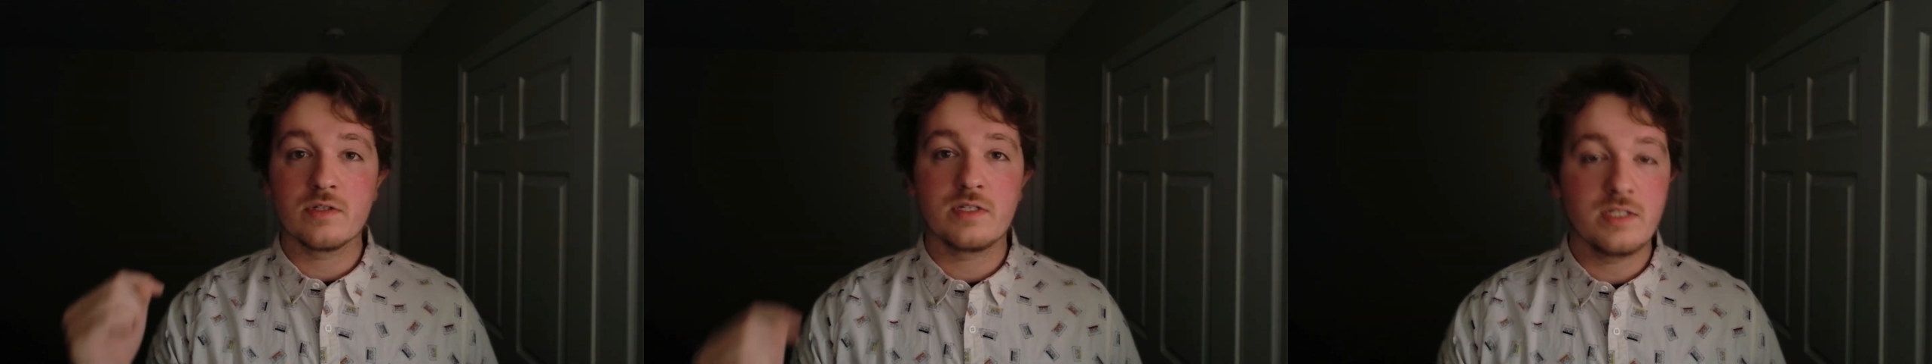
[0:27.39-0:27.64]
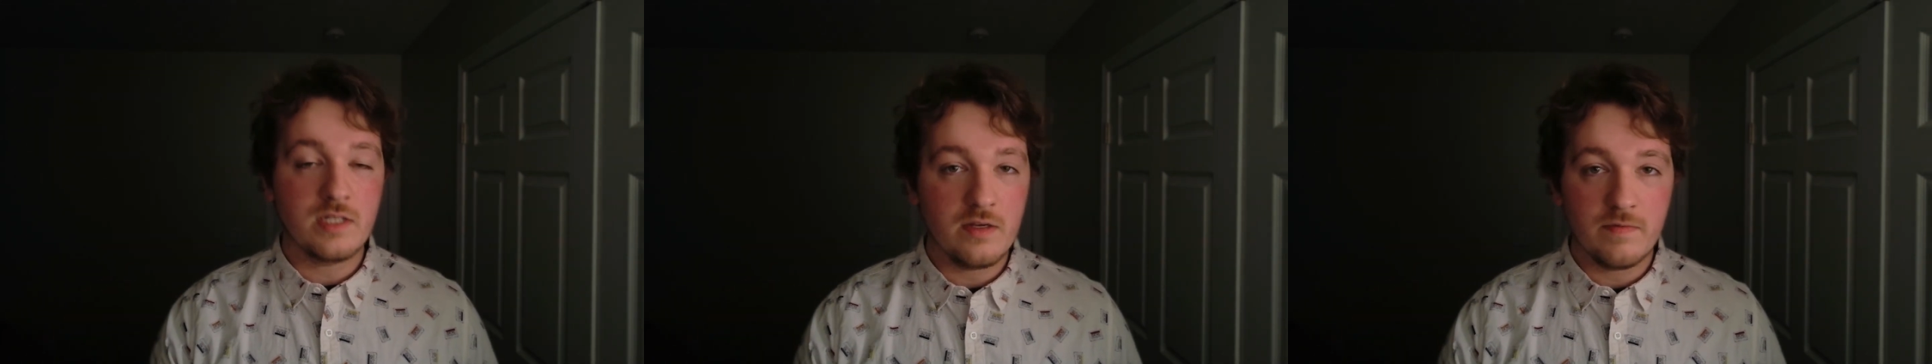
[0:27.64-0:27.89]

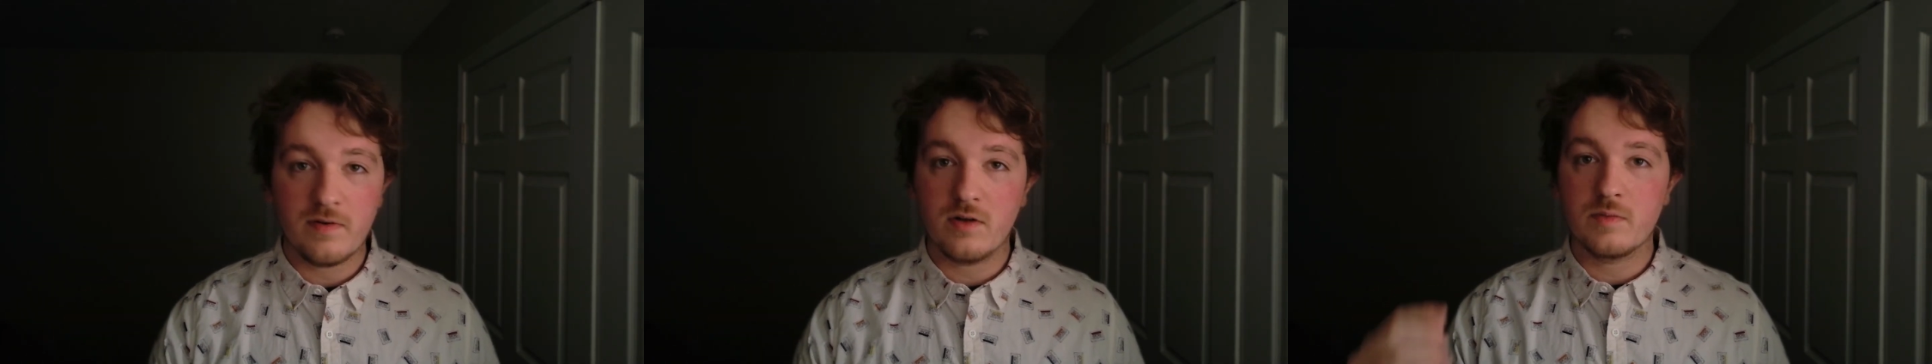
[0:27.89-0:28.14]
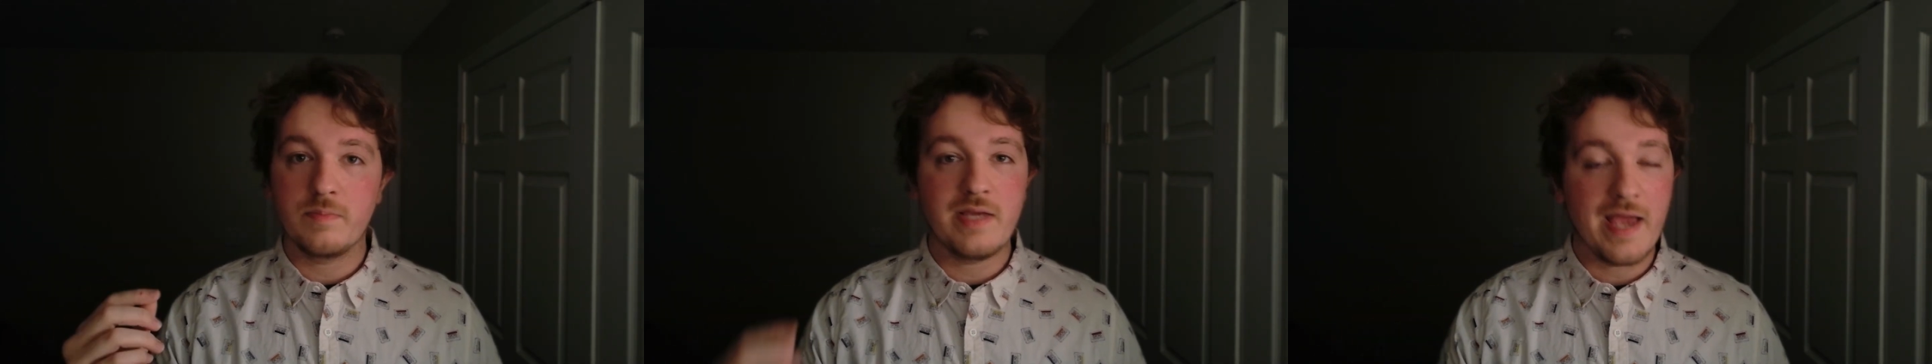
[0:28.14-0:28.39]

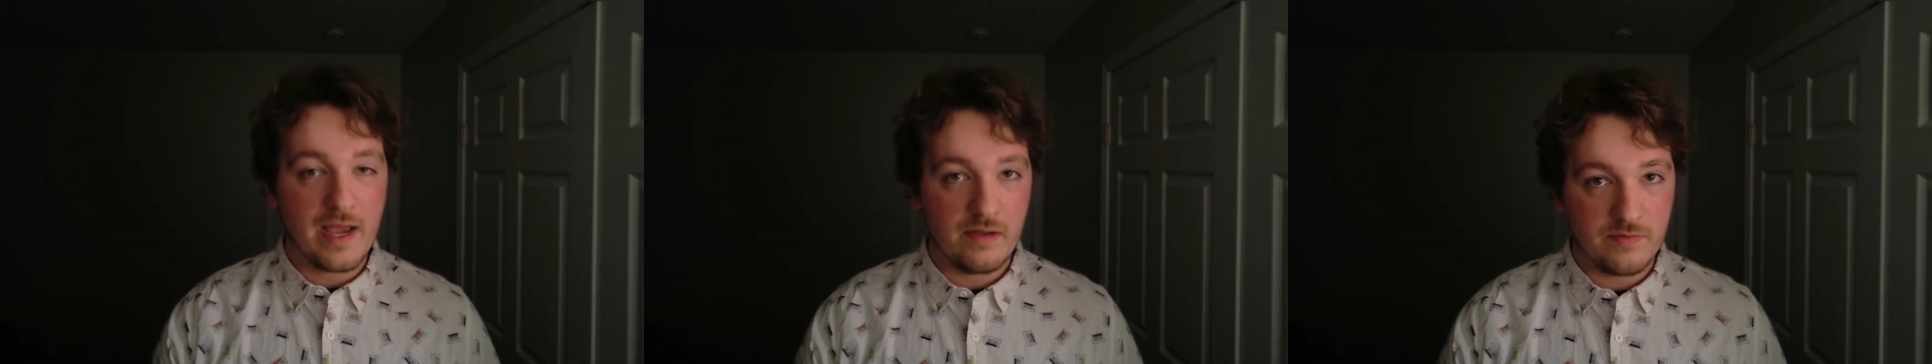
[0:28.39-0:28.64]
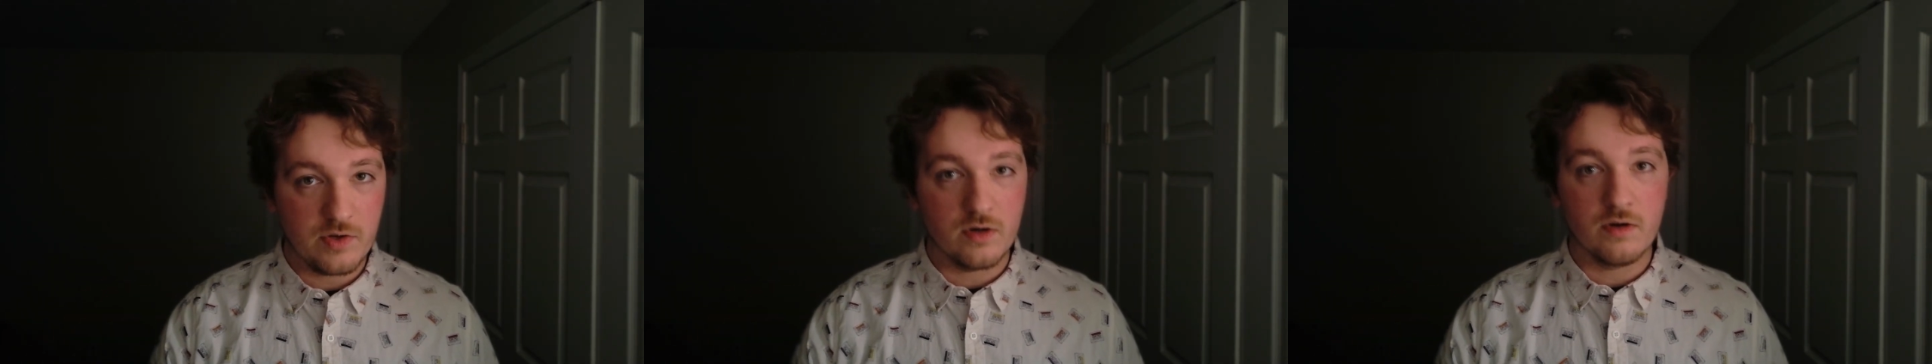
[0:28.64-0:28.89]
default
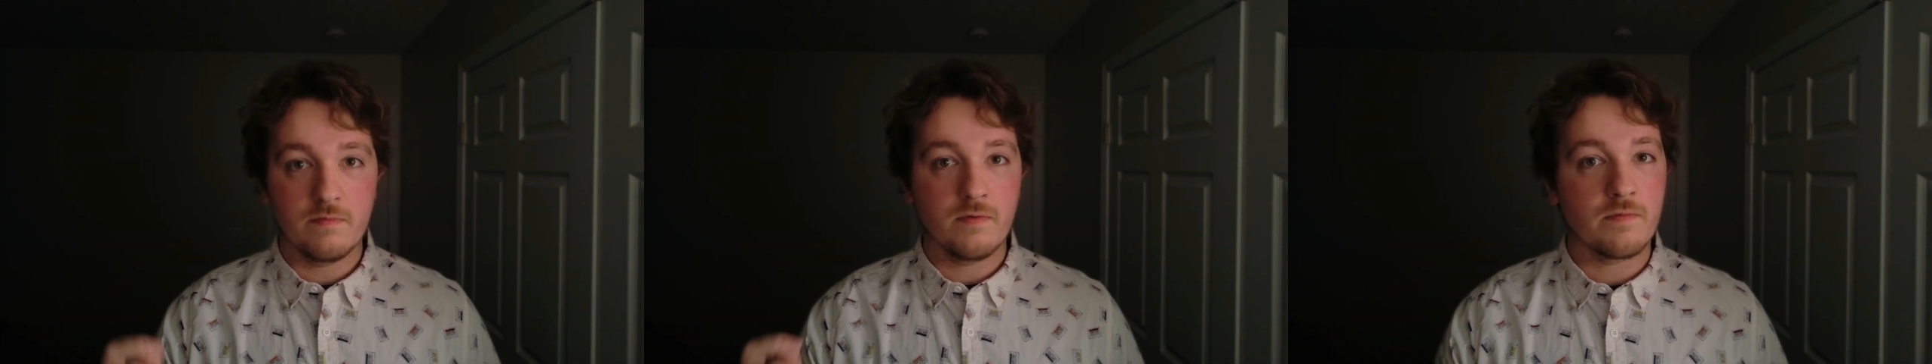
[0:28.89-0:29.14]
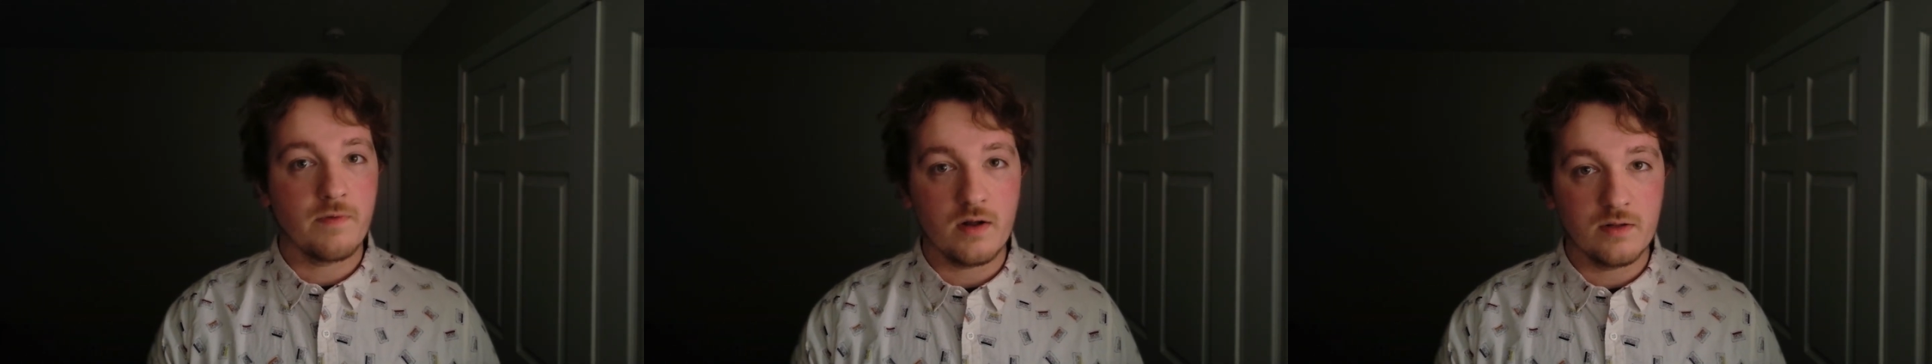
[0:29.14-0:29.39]
behavior for
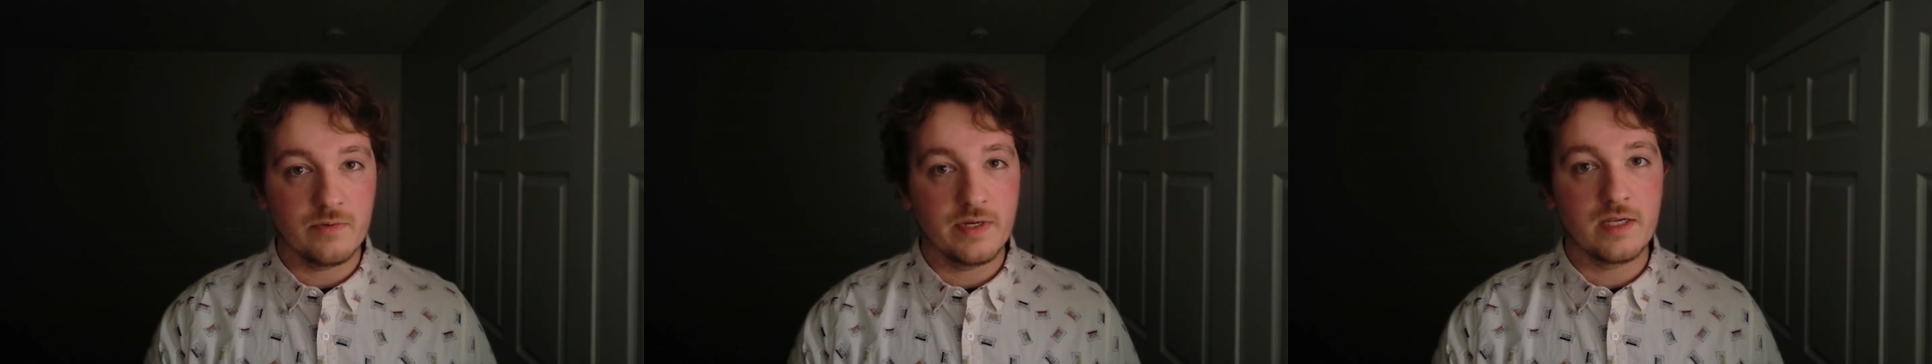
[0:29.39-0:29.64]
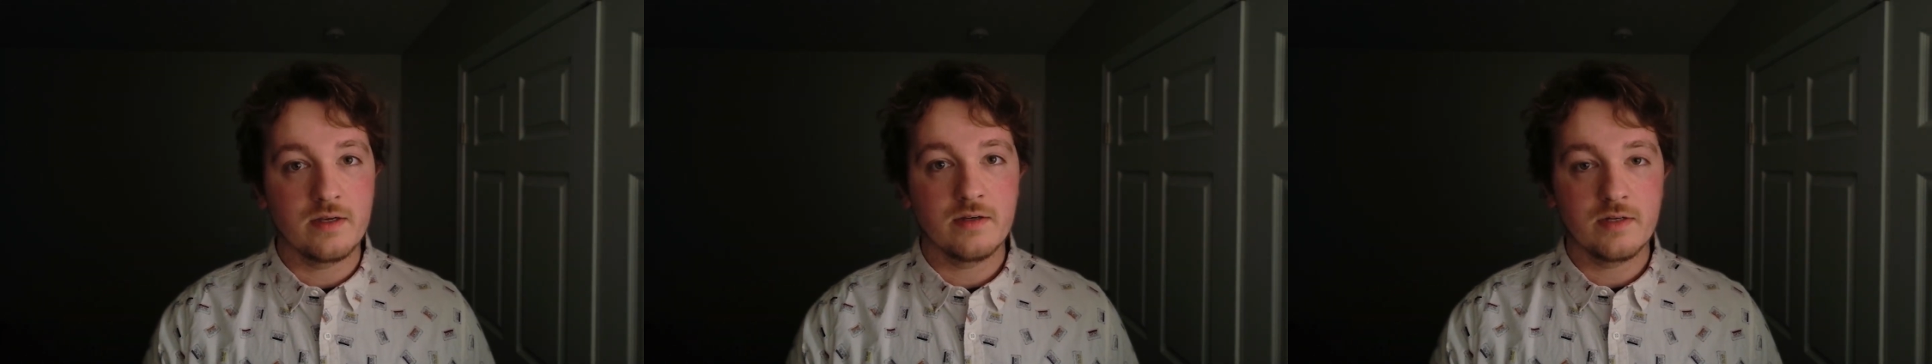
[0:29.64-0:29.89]

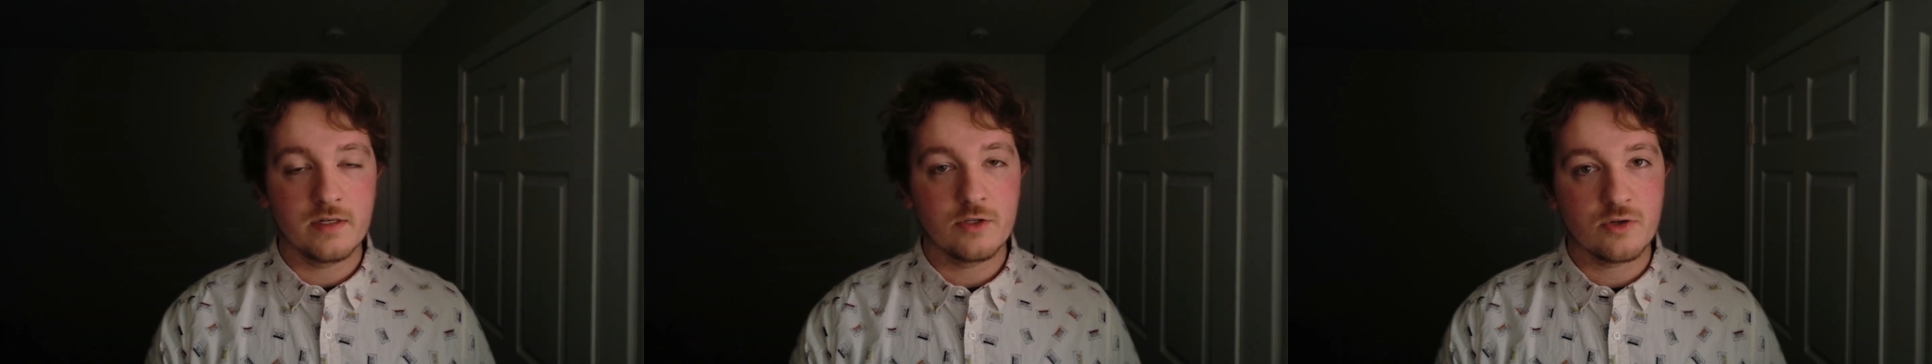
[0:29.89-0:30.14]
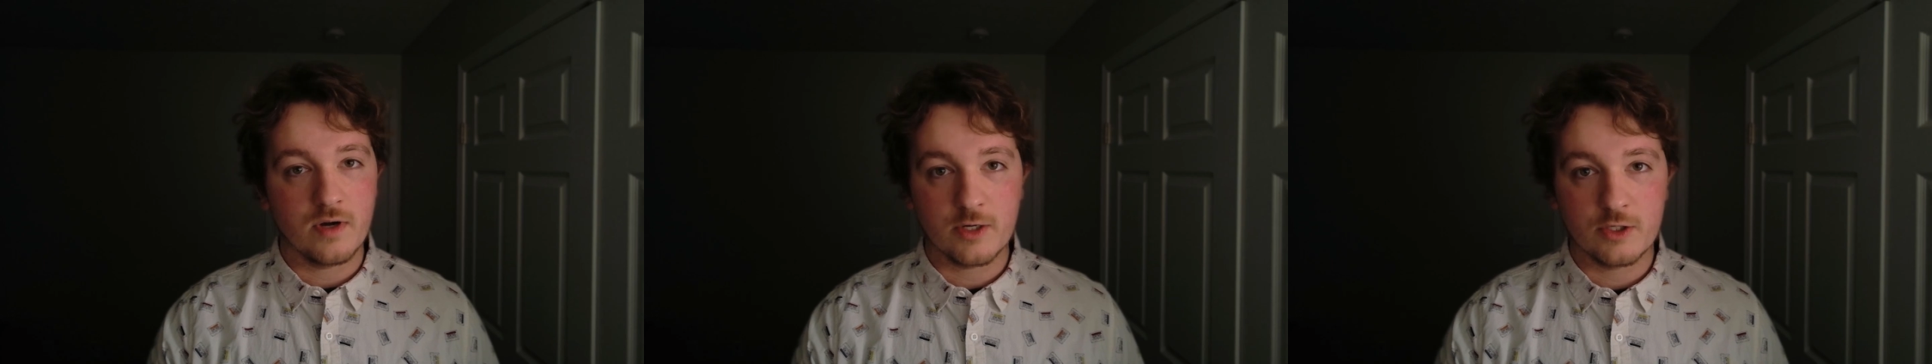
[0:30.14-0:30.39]
following
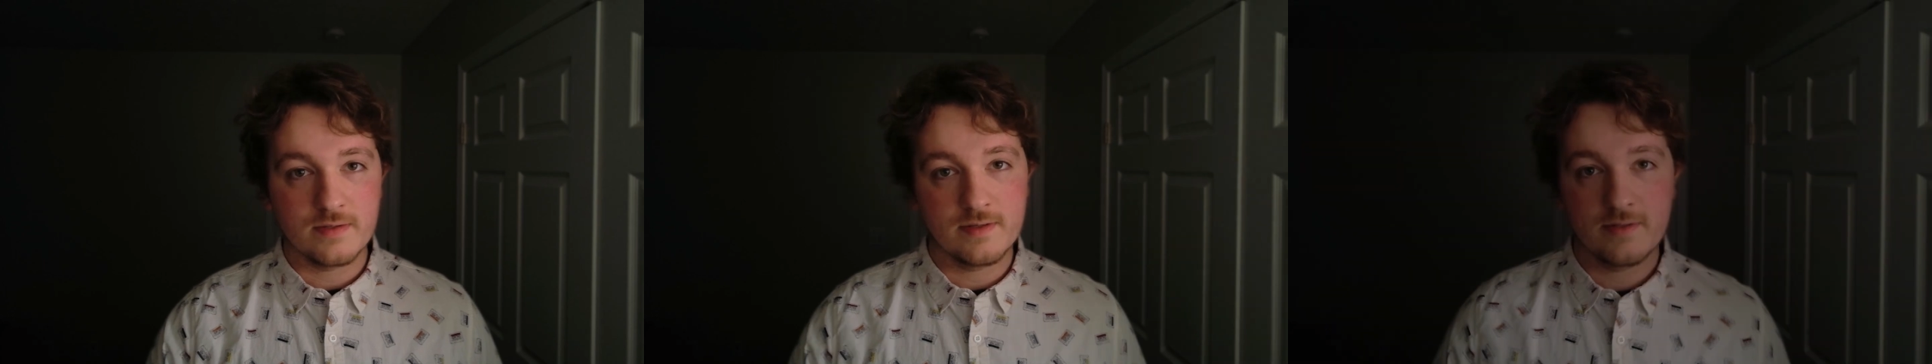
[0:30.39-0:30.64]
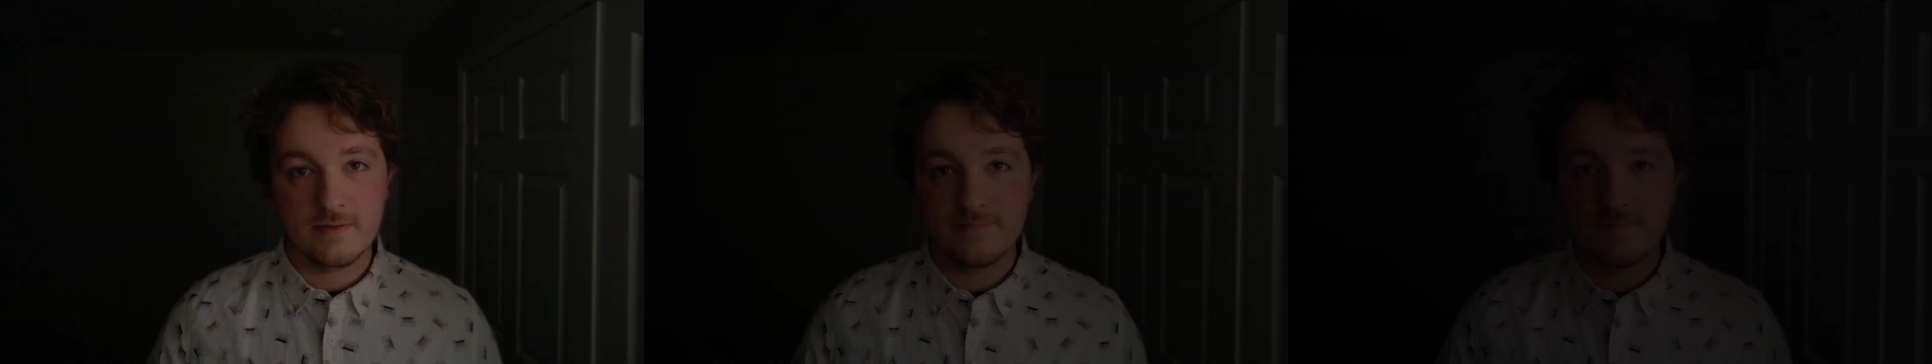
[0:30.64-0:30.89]

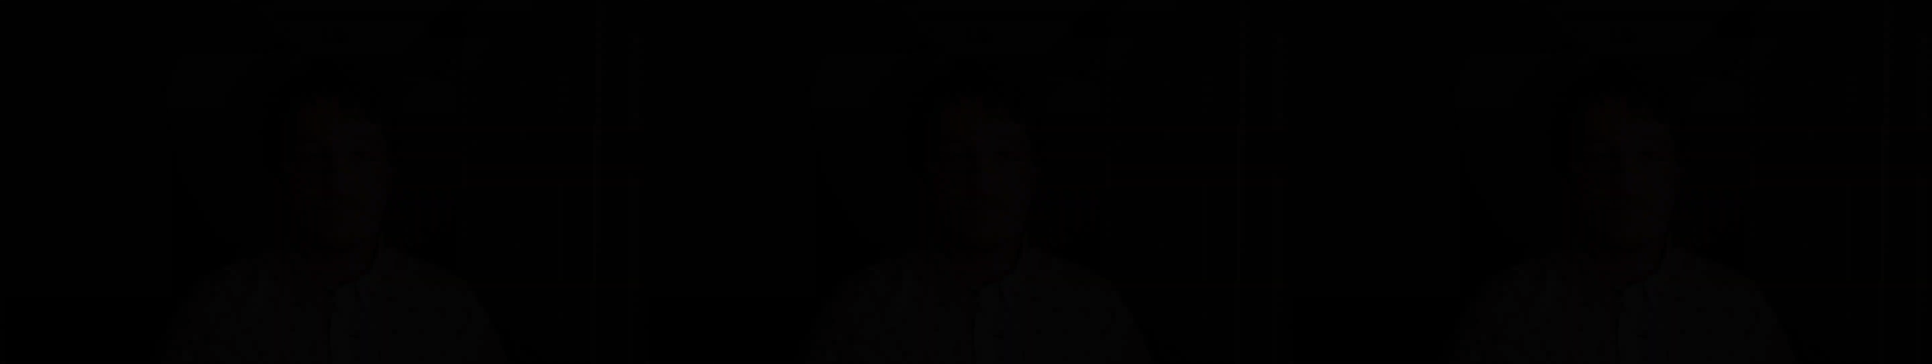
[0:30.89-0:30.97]
instructions.